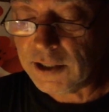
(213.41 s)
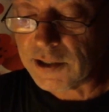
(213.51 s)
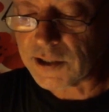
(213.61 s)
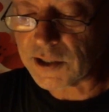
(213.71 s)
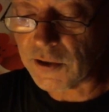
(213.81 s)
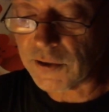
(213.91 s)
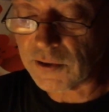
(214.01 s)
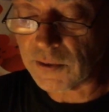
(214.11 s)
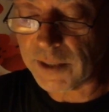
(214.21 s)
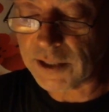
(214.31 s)
So
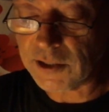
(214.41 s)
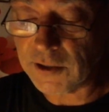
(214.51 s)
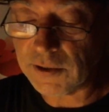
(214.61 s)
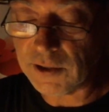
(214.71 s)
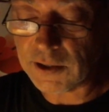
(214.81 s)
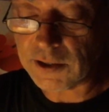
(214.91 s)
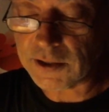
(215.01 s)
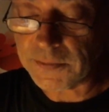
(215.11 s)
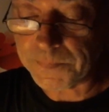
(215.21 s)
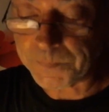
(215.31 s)
the rescued
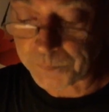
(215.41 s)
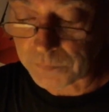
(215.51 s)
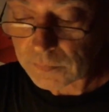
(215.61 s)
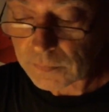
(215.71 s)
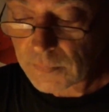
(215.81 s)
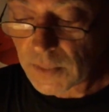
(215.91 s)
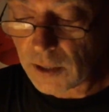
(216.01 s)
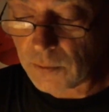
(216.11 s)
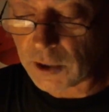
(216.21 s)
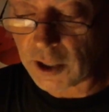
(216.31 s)
girls
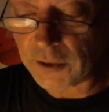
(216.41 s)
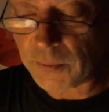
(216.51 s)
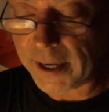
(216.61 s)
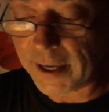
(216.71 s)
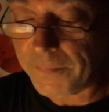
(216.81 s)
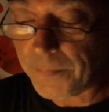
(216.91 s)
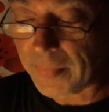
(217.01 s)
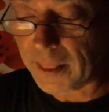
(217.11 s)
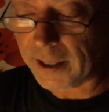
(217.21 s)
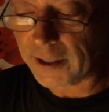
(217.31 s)
were on the way
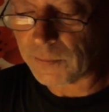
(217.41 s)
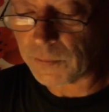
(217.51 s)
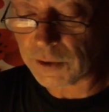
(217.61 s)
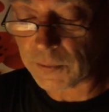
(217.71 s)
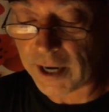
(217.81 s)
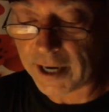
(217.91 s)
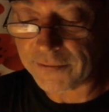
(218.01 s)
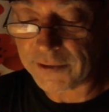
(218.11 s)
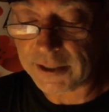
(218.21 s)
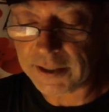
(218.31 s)
and would
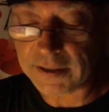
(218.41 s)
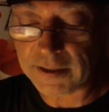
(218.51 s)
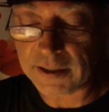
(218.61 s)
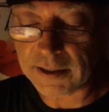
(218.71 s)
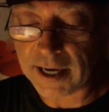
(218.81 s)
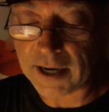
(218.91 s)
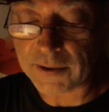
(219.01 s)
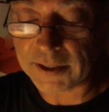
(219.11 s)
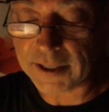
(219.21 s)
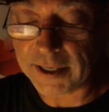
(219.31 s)
arrive in an hour,